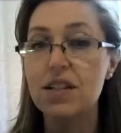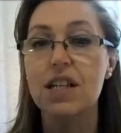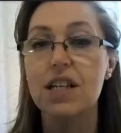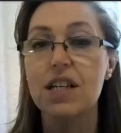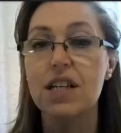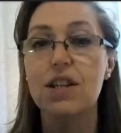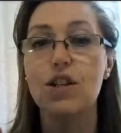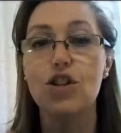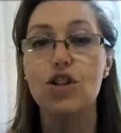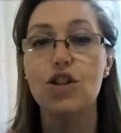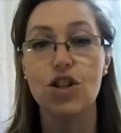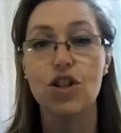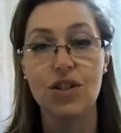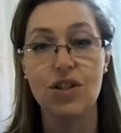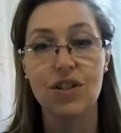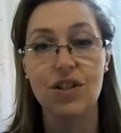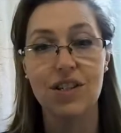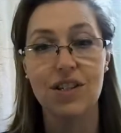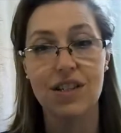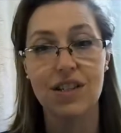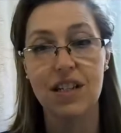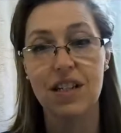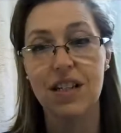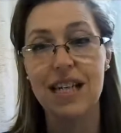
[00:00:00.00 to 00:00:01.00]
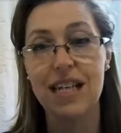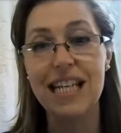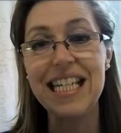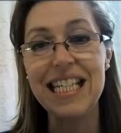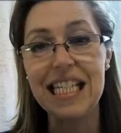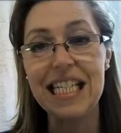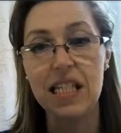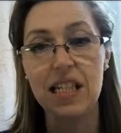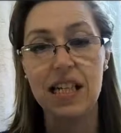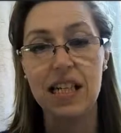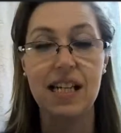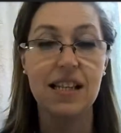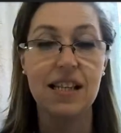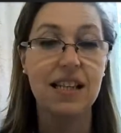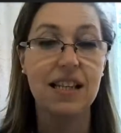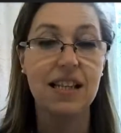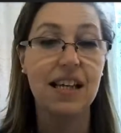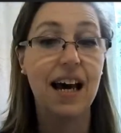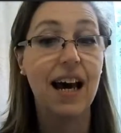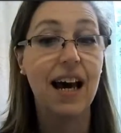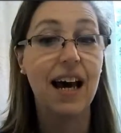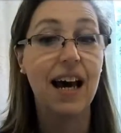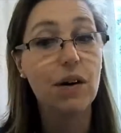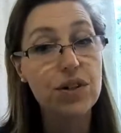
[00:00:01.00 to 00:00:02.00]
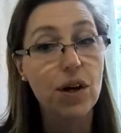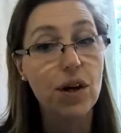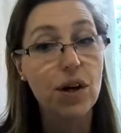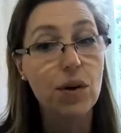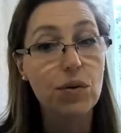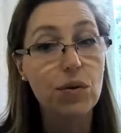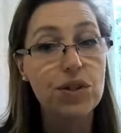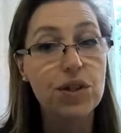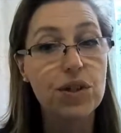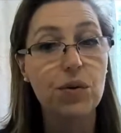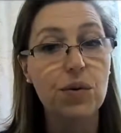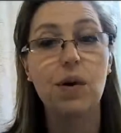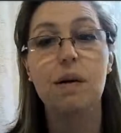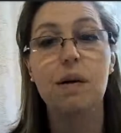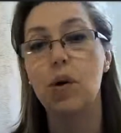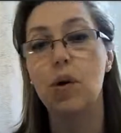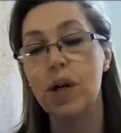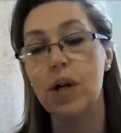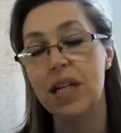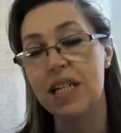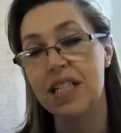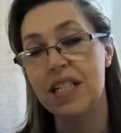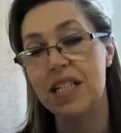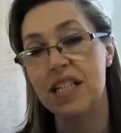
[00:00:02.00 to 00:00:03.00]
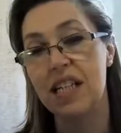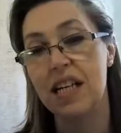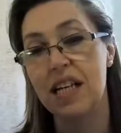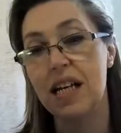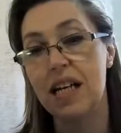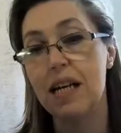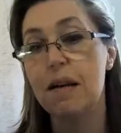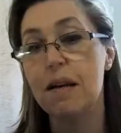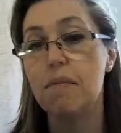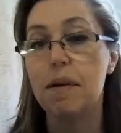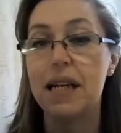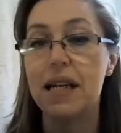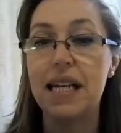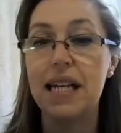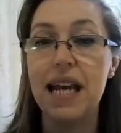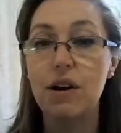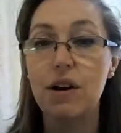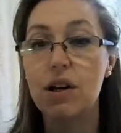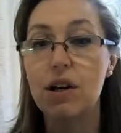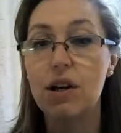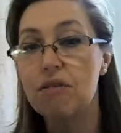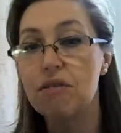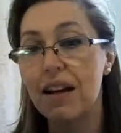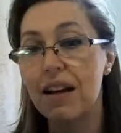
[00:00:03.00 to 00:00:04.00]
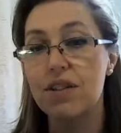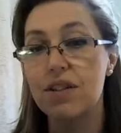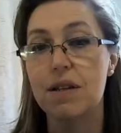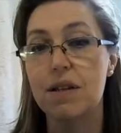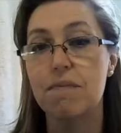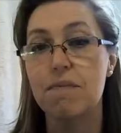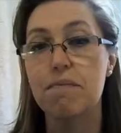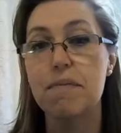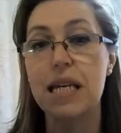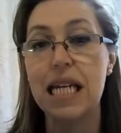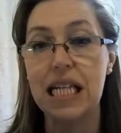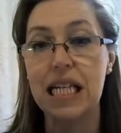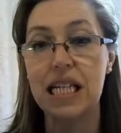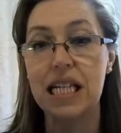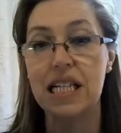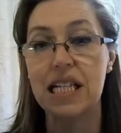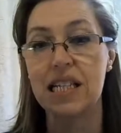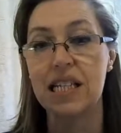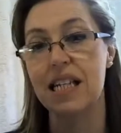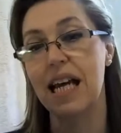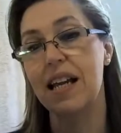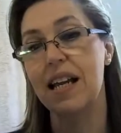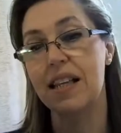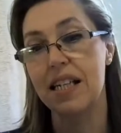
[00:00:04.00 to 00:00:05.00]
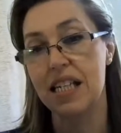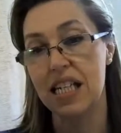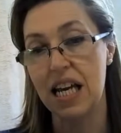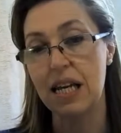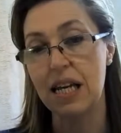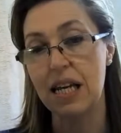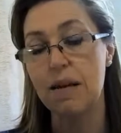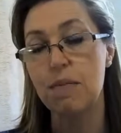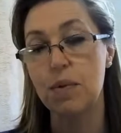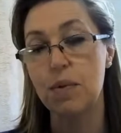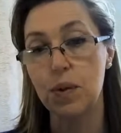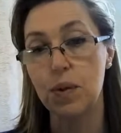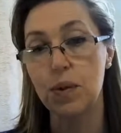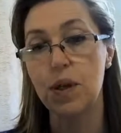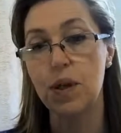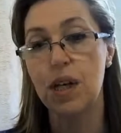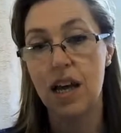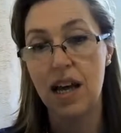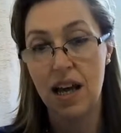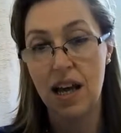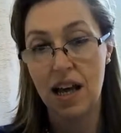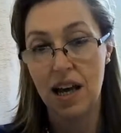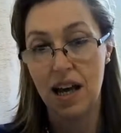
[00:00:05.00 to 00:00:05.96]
asking the students to eat in their households at one point, but now you're allowed to mix at the table,